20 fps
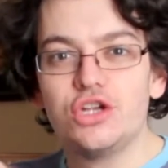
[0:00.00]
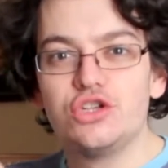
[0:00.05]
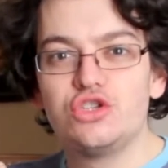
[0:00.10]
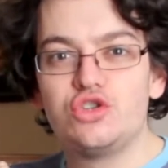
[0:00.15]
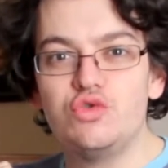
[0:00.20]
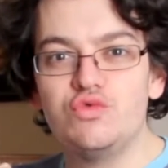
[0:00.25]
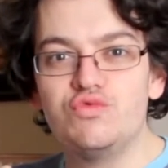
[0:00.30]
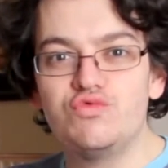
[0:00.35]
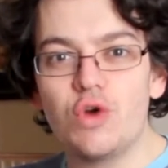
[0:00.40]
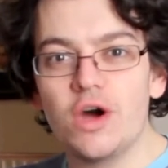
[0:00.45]

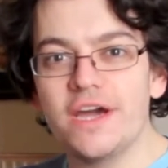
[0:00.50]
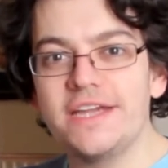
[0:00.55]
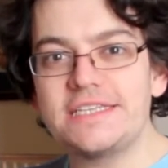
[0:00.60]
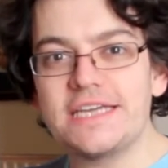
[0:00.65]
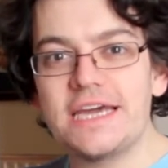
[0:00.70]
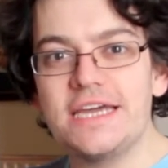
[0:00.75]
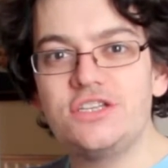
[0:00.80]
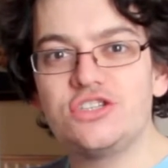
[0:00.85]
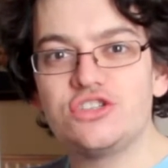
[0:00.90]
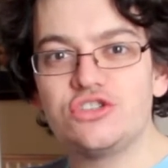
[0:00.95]
to write
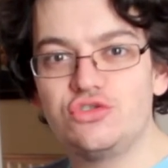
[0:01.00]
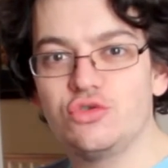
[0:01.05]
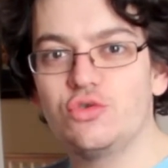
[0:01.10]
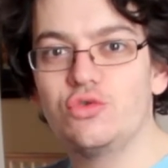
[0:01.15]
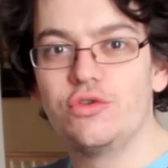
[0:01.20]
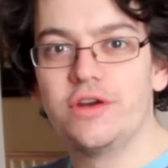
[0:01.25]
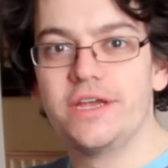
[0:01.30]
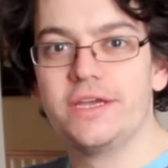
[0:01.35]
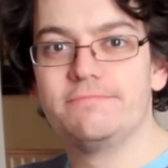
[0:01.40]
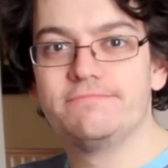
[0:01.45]
a
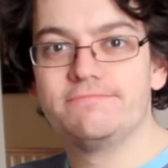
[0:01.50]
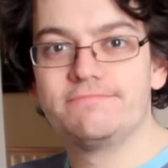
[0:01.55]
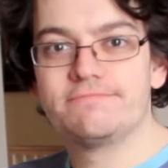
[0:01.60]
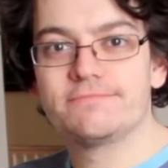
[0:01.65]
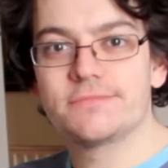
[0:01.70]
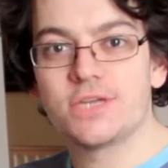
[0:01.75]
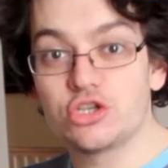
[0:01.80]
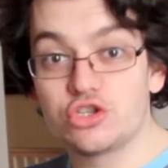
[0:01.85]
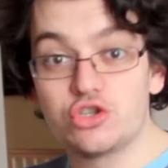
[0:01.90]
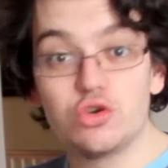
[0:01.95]
story,
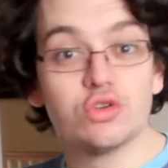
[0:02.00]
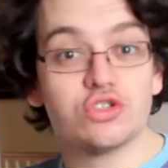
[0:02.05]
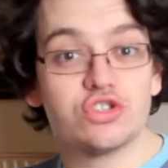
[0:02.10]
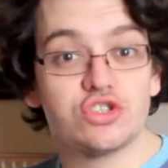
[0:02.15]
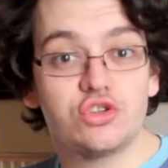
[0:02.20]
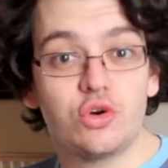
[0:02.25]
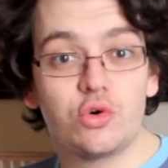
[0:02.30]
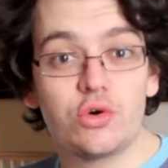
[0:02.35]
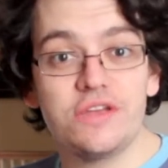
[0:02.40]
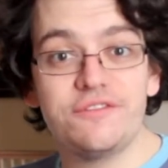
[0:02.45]
a short
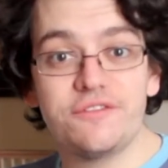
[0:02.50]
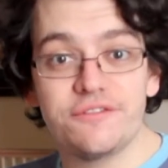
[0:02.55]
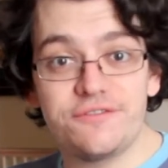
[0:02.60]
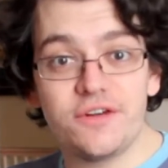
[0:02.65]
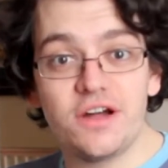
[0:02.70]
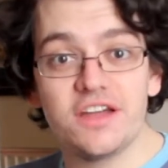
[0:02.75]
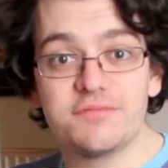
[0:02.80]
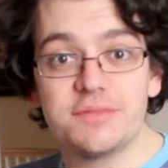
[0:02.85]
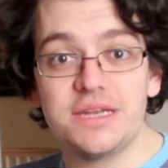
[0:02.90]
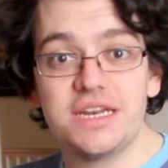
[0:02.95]
story for
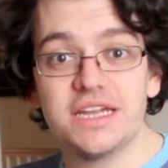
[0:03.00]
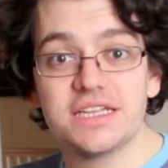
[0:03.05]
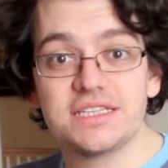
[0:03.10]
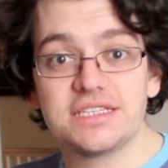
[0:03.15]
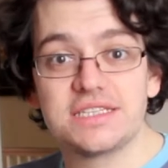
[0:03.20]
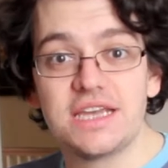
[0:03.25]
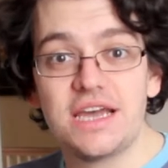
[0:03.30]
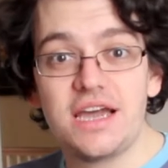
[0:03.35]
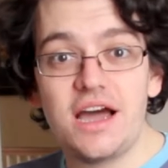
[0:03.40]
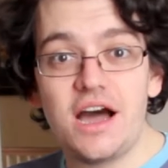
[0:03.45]
five
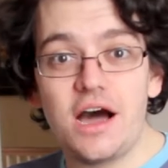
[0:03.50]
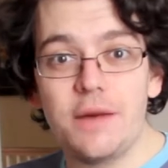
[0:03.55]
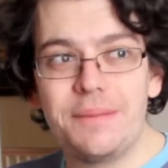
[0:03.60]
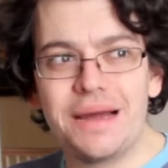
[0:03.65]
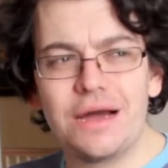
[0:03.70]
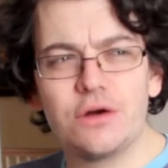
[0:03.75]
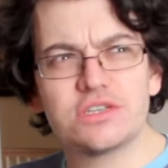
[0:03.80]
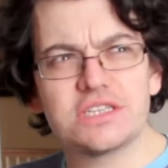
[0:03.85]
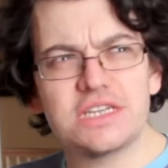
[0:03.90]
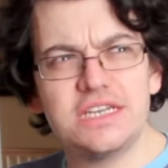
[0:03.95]
minutes
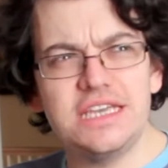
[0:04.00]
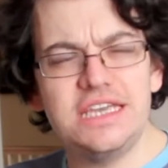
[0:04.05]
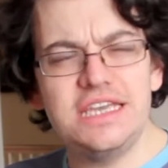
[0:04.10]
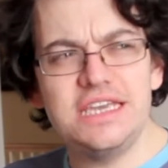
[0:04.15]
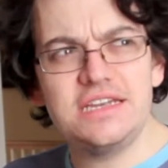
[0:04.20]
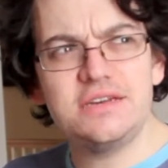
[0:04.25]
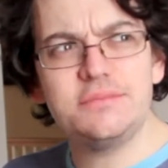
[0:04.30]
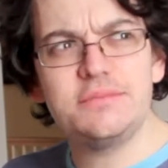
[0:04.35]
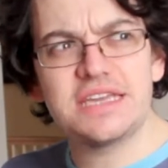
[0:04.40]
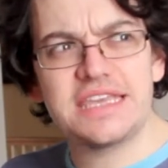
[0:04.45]
about
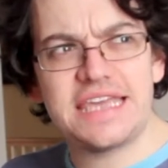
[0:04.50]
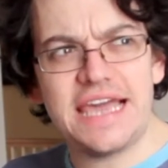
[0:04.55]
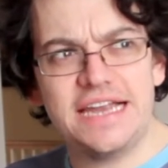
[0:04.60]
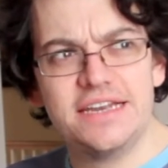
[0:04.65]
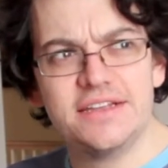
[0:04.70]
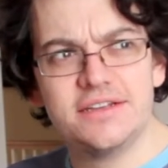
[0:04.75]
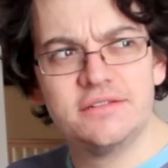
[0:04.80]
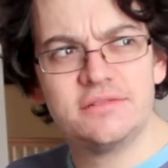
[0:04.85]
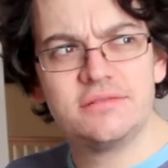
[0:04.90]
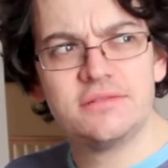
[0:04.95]
Ian
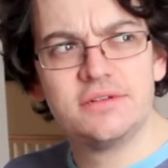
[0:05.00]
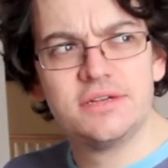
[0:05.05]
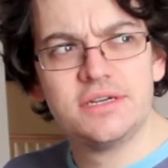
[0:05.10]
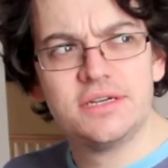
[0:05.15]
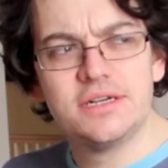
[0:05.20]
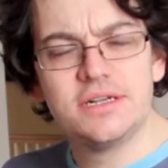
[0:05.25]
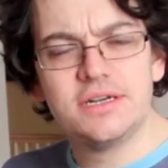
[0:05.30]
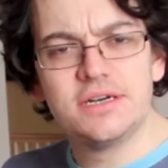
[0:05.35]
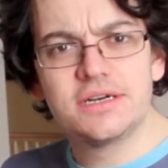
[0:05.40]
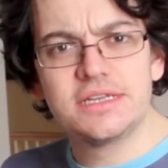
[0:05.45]

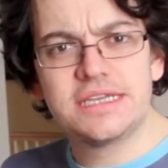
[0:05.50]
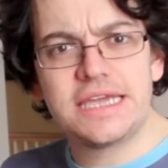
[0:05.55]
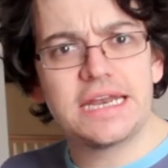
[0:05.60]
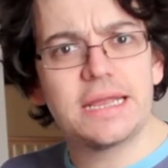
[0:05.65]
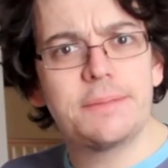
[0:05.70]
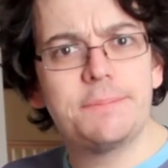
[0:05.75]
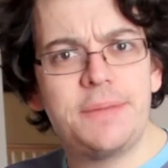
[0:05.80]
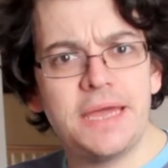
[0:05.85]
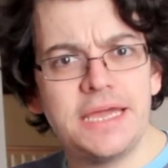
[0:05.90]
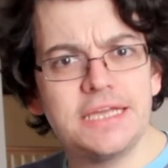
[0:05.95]
McKellen
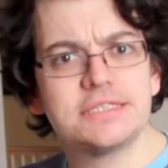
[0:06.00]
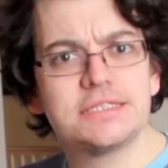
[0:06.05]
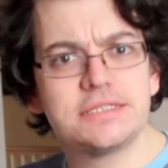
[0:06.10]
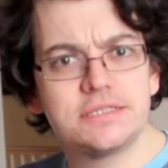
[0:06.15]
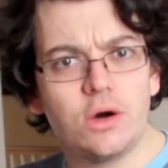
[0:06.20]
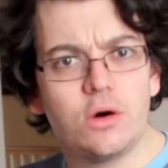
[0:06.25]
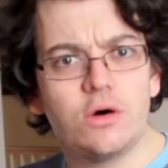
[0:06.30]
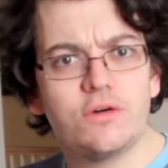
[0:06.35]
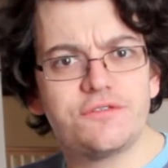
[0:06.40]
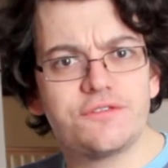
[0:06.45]
getting pissed
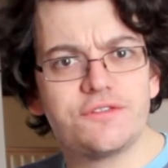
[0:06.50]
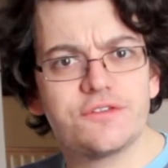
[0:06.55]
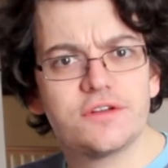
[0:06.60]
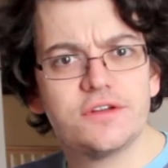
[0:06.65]
off